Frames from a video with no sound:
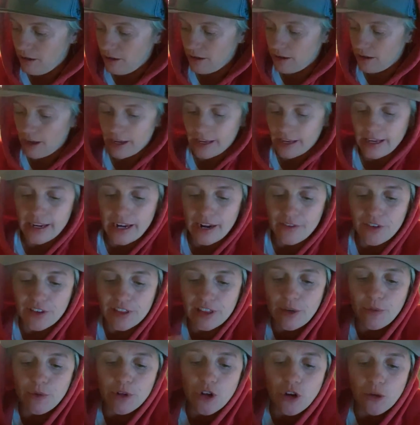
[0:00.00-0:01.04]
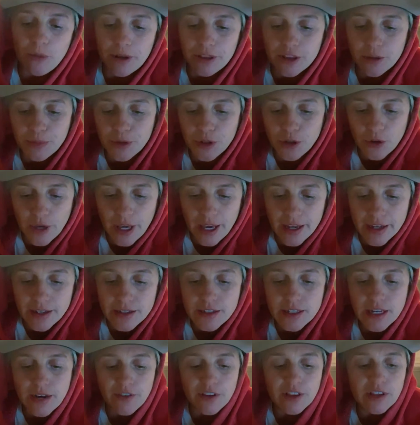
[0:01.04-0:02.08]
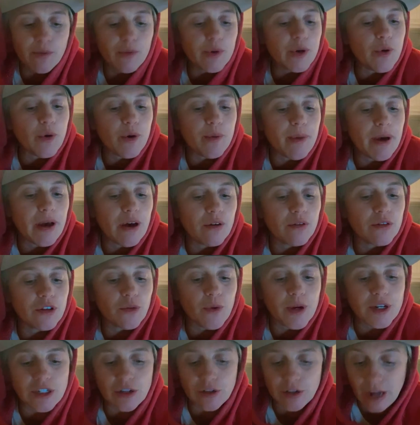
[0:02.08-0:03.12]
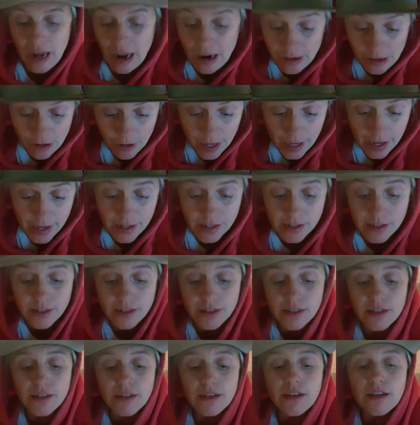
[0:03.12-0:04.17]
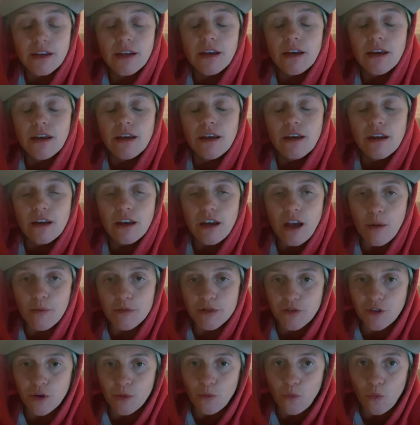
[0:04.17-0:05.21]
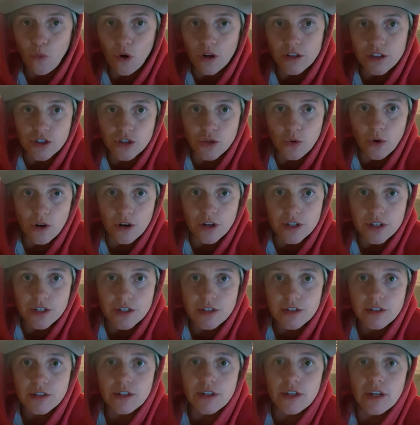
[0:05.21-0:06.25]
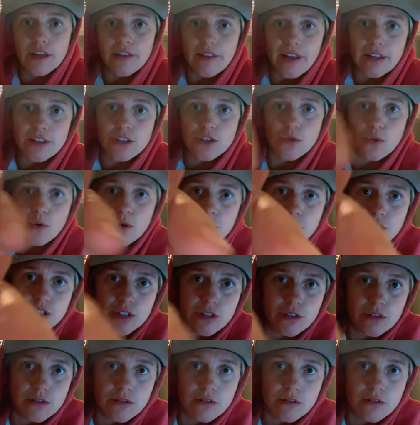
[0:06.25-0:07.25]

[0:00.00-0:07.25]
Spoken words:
Again, everything that we know about the Pugh case, everything we know about the Rachel Del Tondo case comes from one source, and that source